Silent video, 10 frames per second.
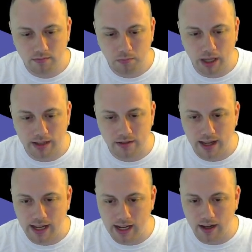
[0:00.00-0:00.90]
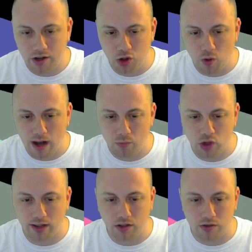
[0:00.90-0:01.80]
place a new
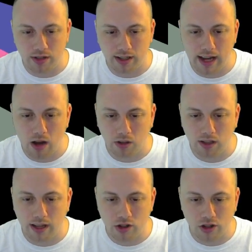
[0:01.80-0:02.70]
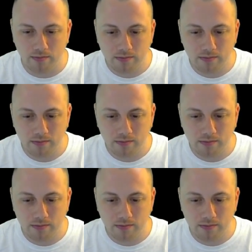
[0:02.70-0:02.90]
object using a calculation.